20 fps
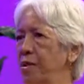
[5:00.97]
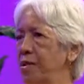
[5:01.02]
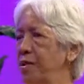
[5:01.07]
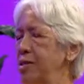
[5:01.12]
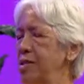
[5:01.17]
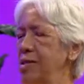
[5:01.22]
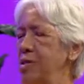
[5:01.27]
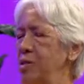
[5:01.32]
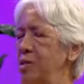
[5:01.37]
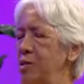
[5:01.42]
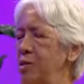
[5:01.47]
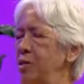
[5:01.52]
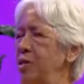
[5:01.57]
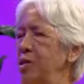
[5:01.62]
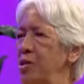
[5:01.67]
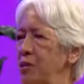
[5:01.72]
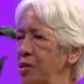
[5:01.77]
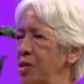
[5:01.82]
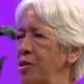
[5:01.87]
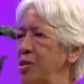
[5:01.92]
just the most
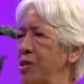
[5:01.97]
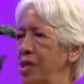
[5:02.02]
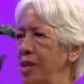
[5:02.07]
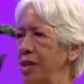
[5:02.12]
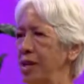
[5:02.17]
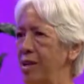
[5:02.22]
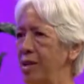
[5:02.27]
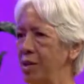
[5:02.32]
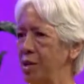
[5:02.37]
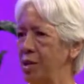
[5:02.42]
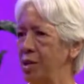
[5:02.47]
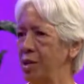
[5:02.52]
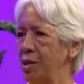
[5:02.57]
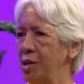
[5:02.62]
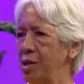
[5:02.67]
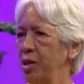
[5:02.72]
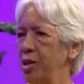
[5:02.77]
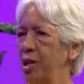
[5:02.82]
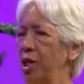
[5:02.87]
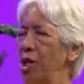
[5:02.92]
interesting,
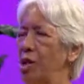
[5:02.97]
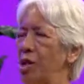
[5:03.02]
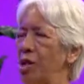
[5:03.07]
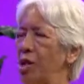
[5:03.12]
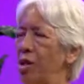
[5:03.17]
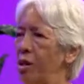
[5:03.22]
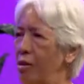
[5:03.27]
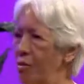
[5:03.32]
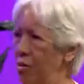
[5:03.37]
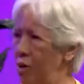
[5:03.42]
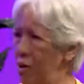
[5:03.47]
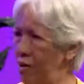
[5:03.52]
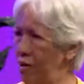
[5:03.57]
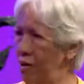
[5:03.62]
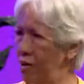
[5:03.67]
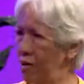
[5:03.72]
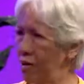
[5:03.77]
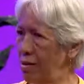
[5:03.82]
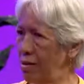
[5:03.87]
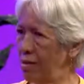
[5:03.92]

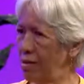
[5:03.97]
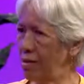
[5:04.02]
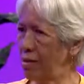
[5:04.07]
loving